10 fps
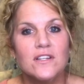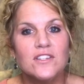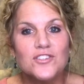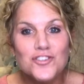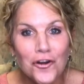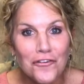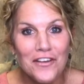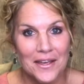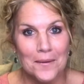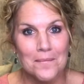to serve
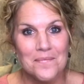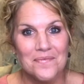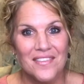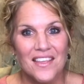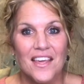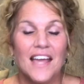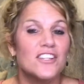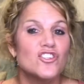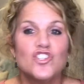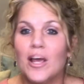Him and
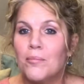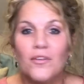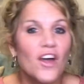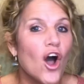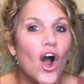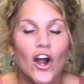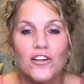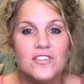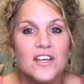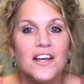to shepherd the
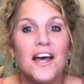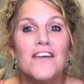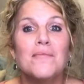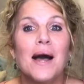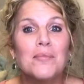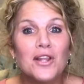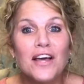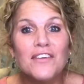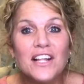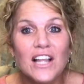hearts of my
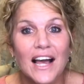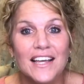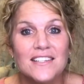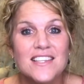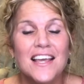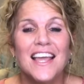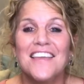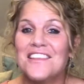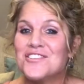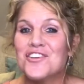beloved clients
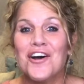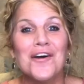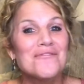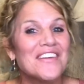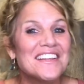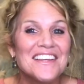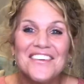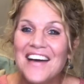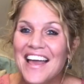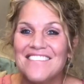in this comfy
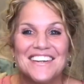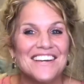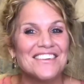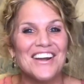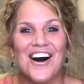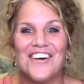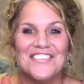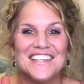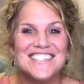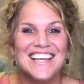little haven of an
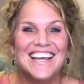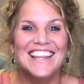office